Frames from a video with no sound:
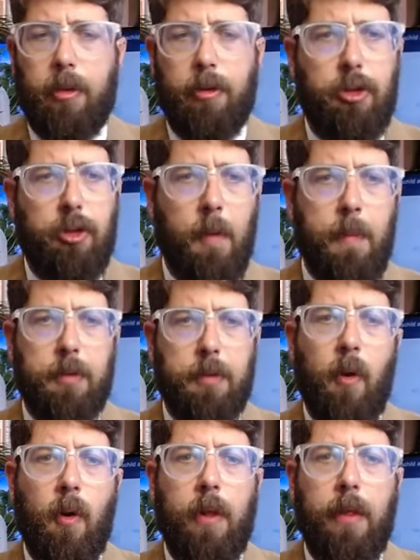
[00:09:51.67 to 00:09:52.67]
There's so much
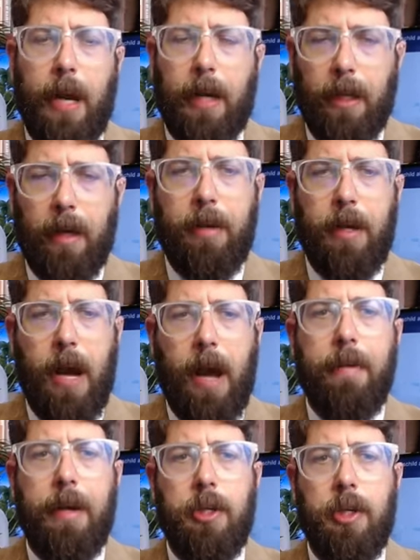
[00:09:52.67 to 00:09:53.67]
more that I'd love to
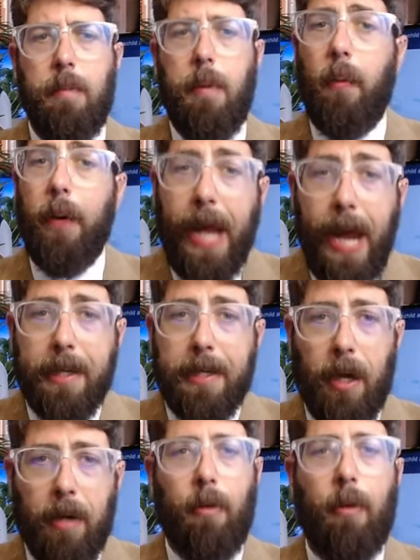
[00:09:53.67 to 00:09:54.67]
dive into, but we can't,
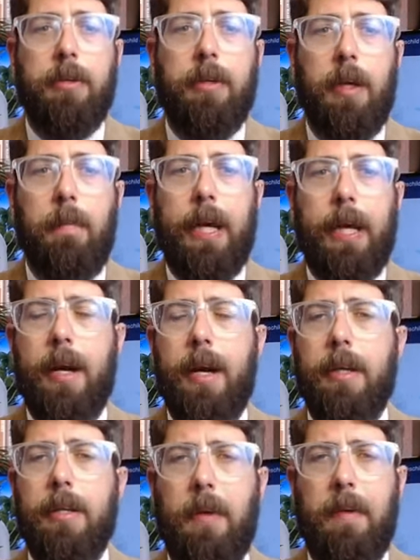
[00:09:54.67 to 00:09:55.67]
unfortunately,
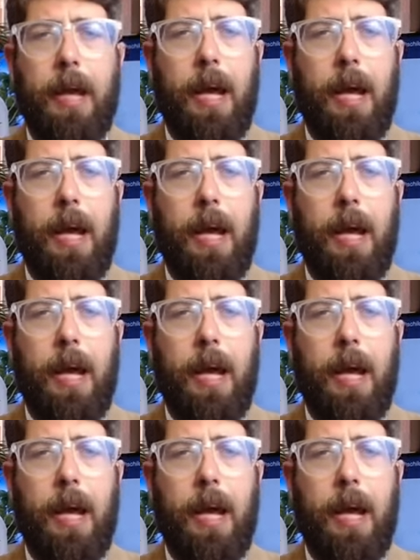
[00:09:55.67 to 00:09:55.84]
because we've